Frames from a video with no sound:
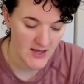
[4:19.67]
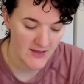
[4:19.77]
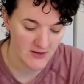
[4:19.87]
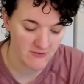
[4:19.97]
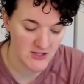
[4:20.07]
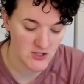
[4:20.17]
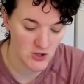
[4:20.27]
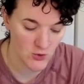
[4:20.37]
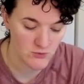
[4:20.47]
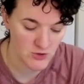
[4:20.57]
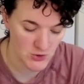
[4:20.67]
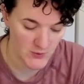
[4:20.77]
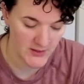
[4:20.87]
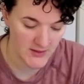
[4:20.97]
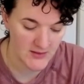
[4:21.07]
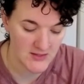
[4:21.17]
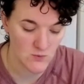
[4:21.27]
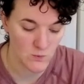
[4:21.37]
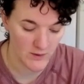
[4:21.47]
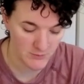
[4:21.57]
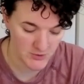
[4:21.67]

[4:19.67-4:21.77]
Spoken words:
And that if I don't do it in this one